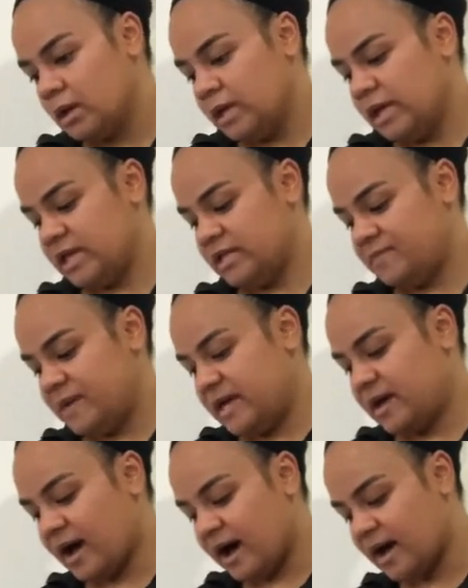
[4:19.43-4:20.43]
is
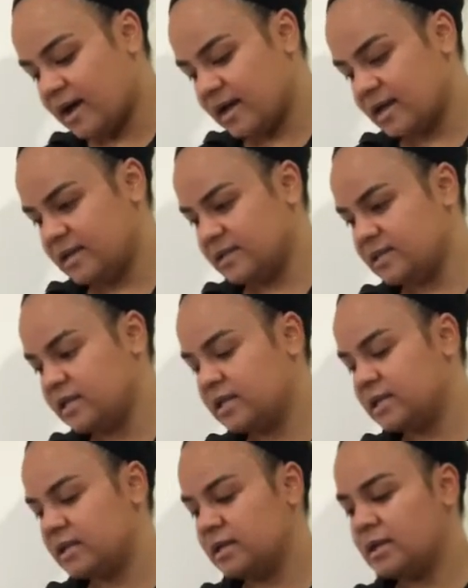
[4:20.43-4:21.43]
because
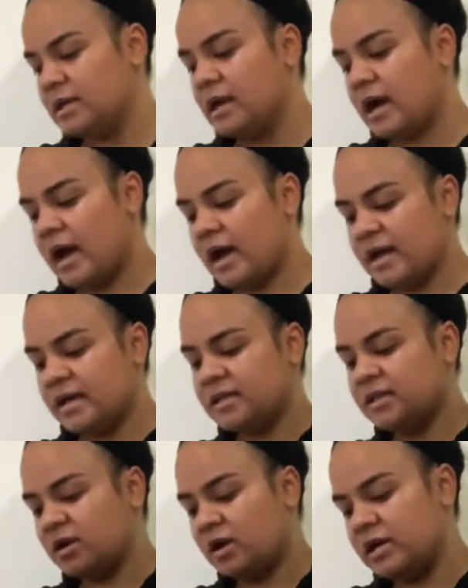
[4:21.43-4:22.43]
I
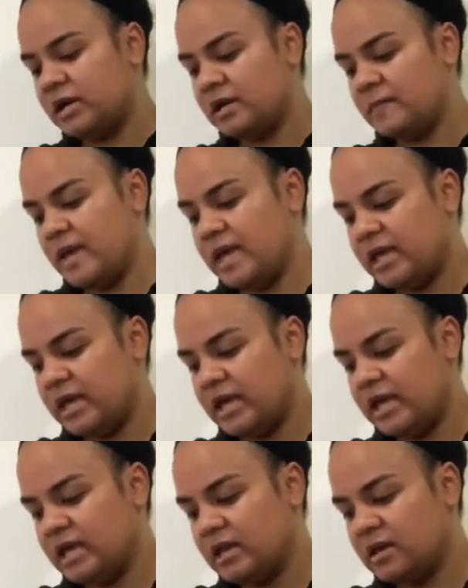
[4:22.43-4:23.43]
started
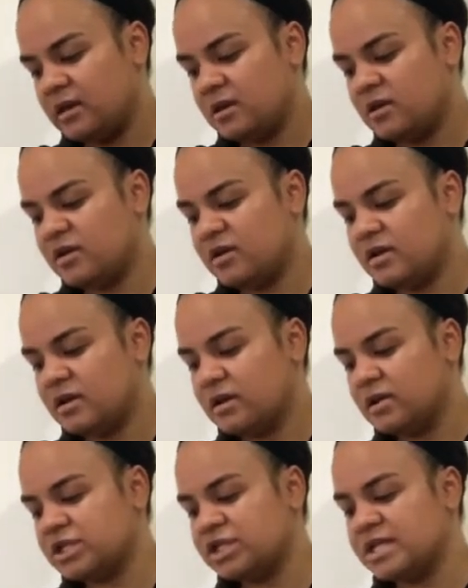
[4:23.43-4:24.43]
making,
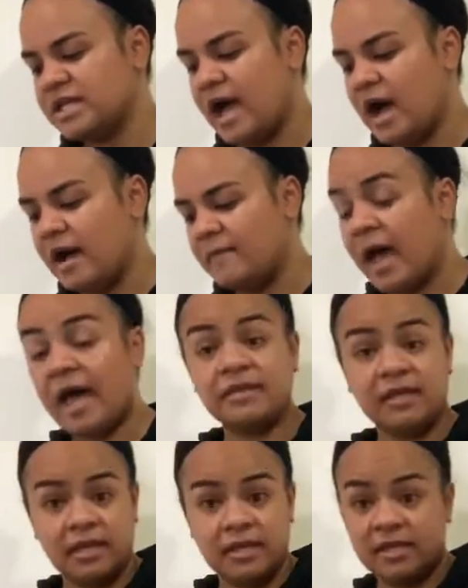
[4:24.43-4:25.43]
just
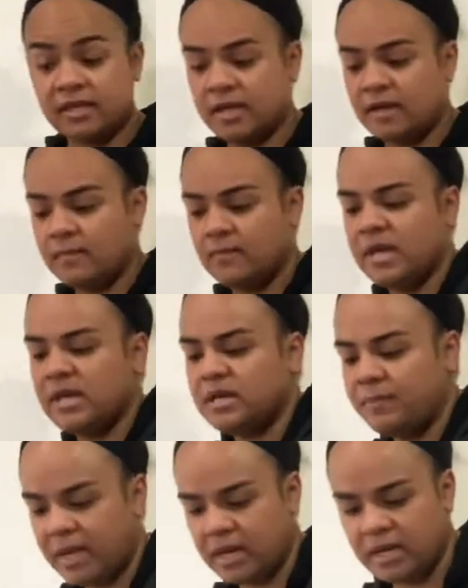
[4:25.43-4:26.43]
asking some
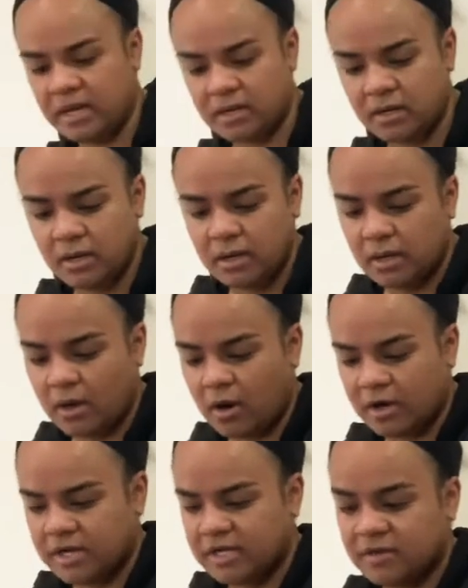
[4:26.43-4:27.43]
independent
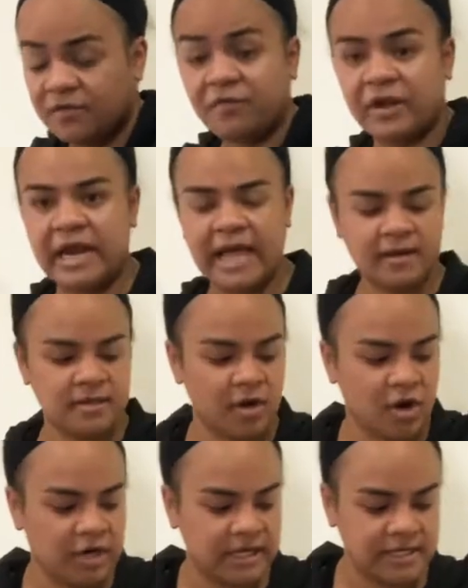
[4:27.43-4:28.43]
artists or freelance
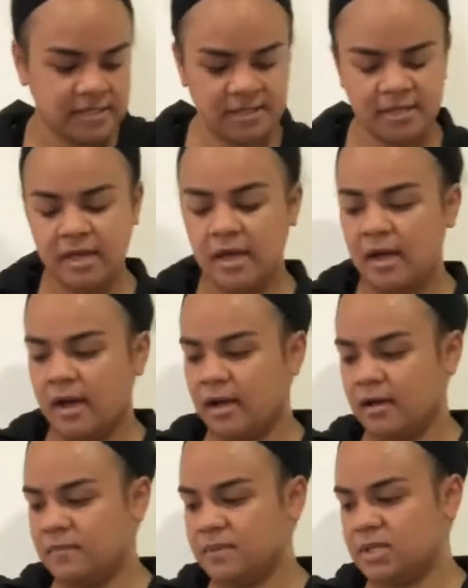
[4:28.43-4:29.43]
artists
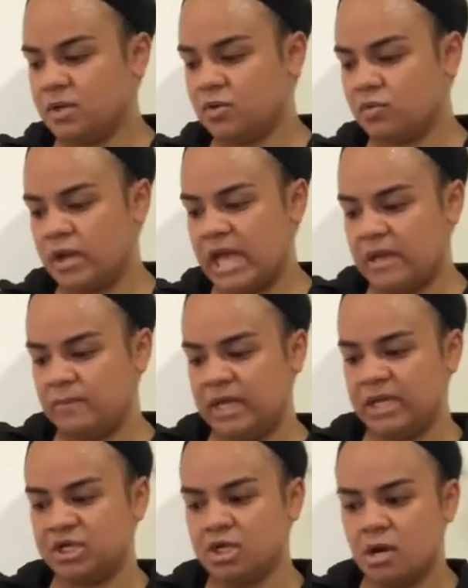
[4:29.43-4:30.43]
to create these
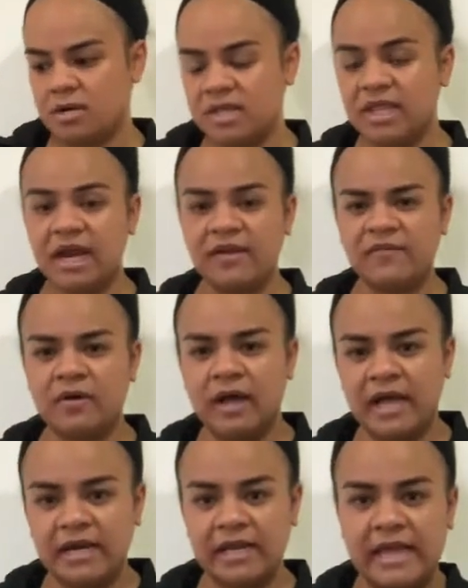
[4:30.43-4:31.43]
shirts that I felt kind
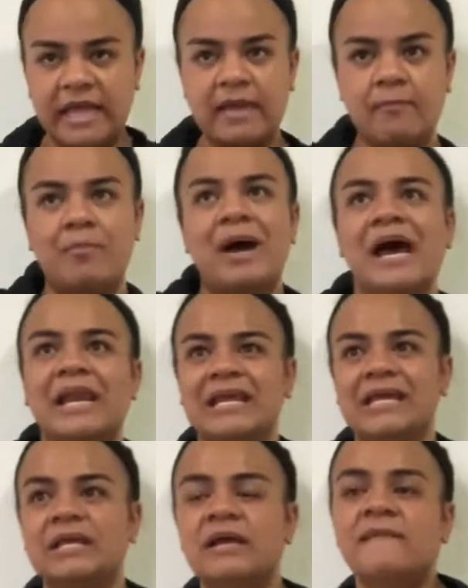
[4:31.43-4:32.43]
of like
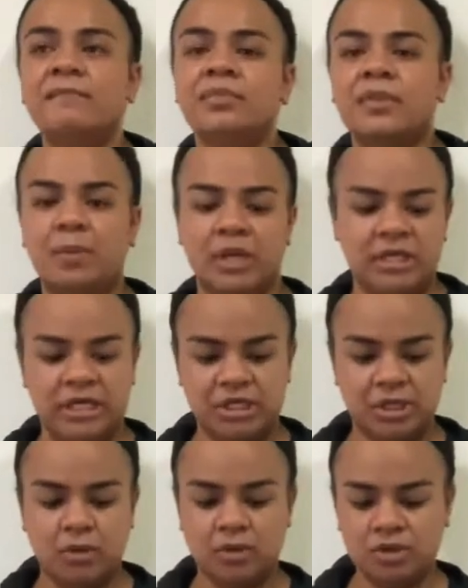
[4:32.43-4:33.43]
embodied the Polynesian
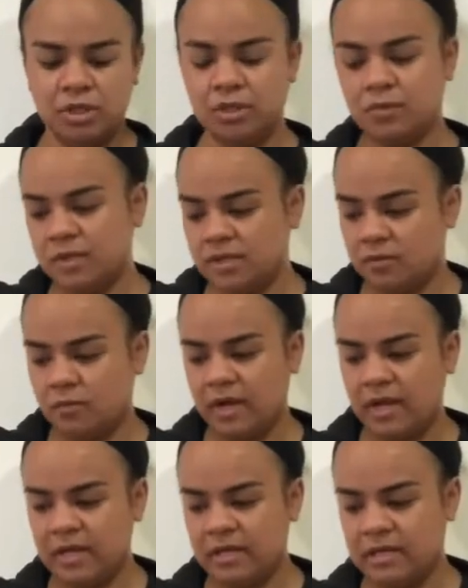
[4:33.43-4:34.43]
culture. And the reason
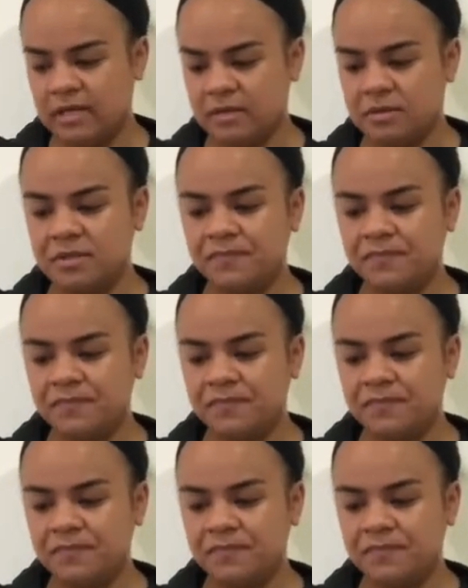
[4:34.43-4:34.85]
why is